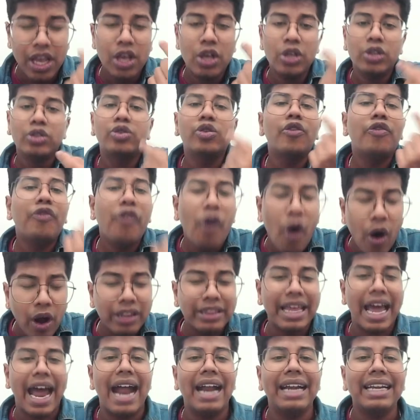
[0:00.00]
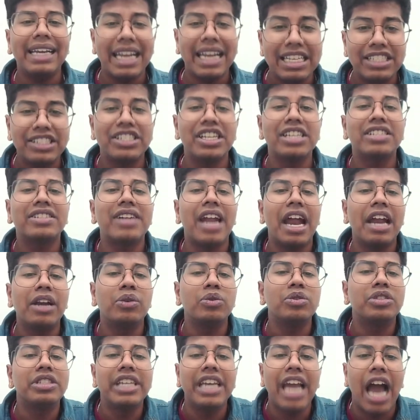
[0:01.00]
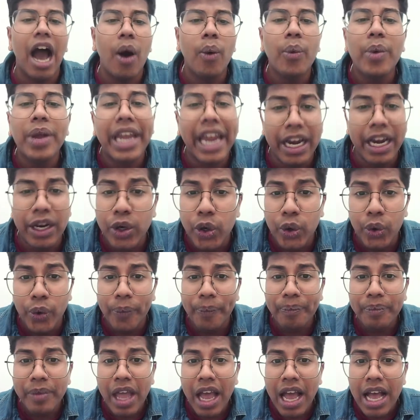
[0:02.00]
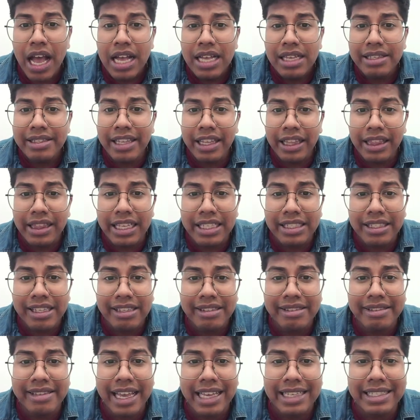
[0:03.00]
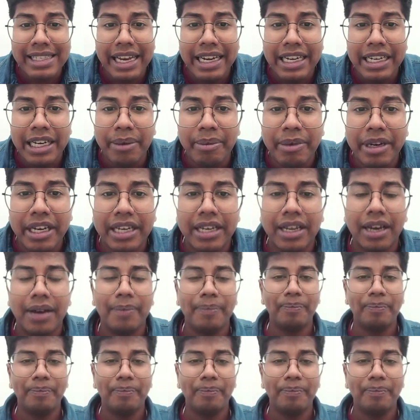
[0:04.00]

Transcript: So for that, let's just try to see how we can do. See, this is 6 centimeter.